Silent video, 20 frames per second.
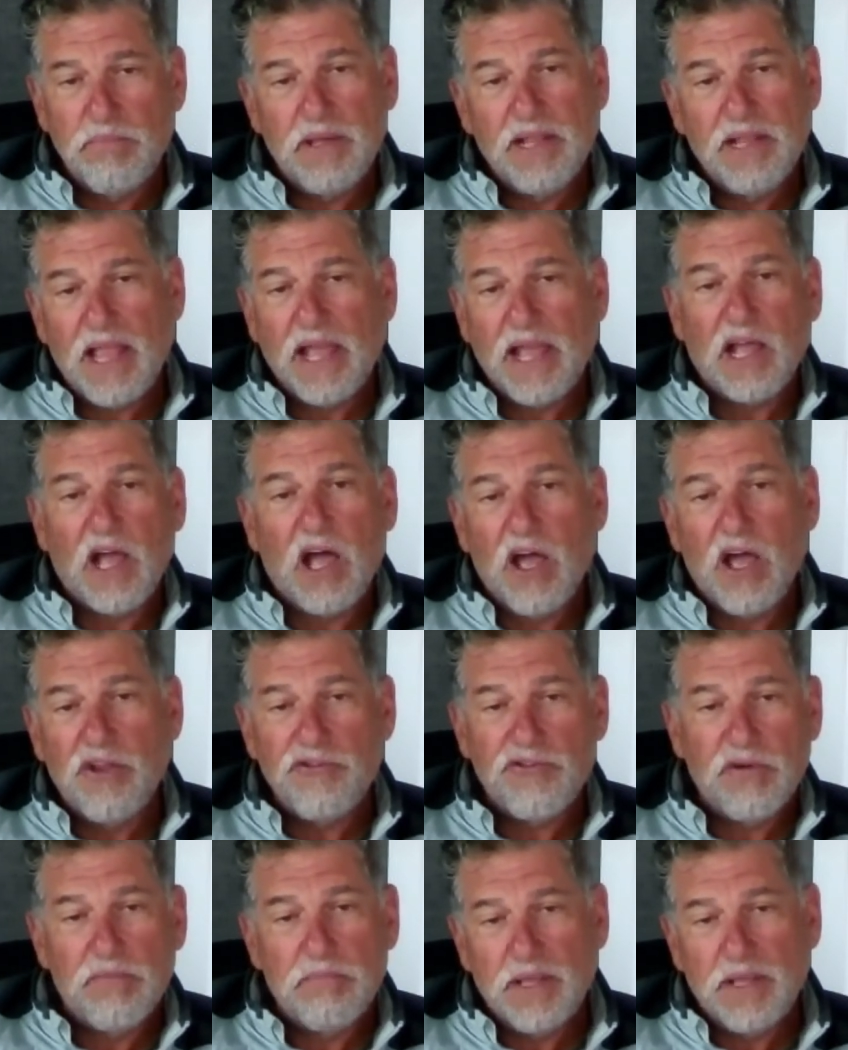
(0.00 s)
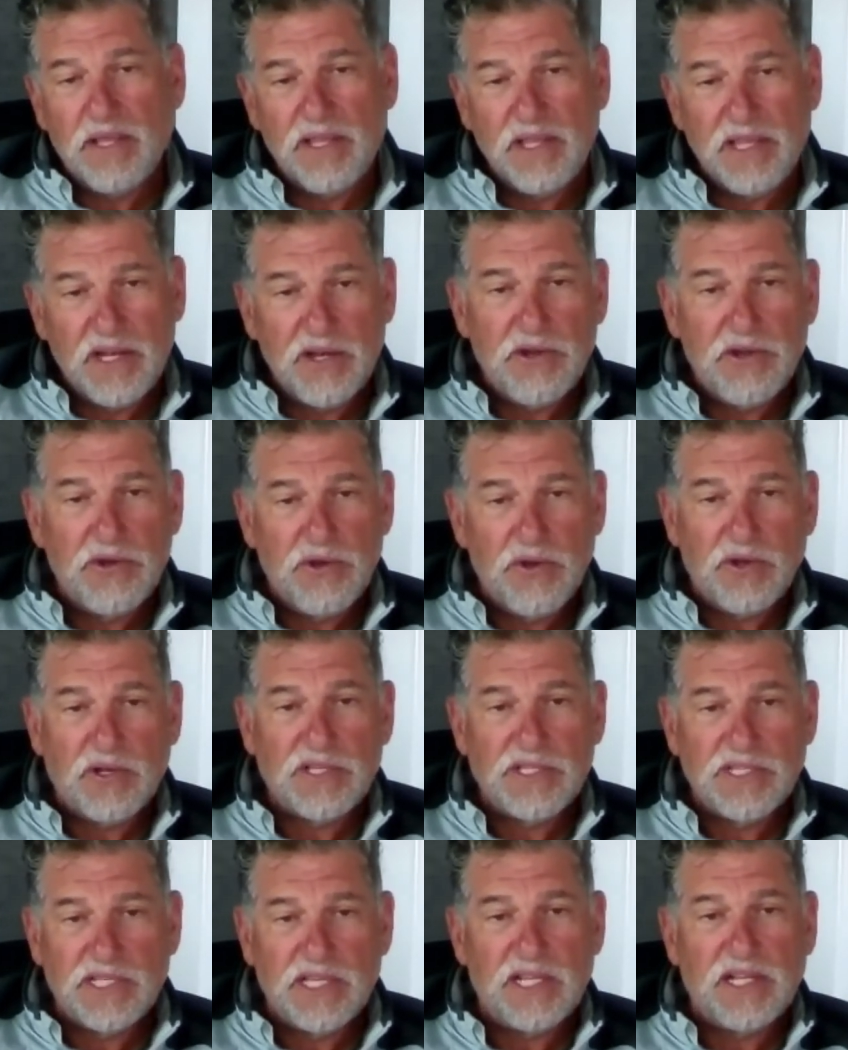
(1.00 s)
be like $100 billion in New
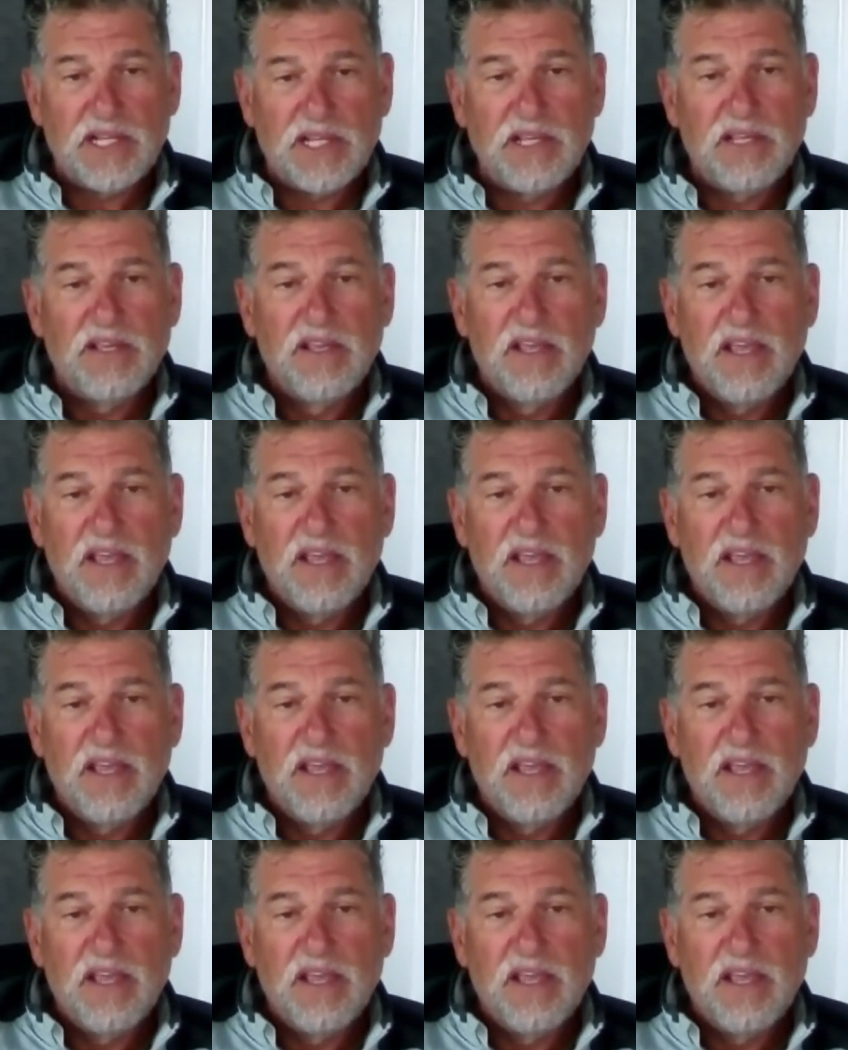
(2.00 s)
York City.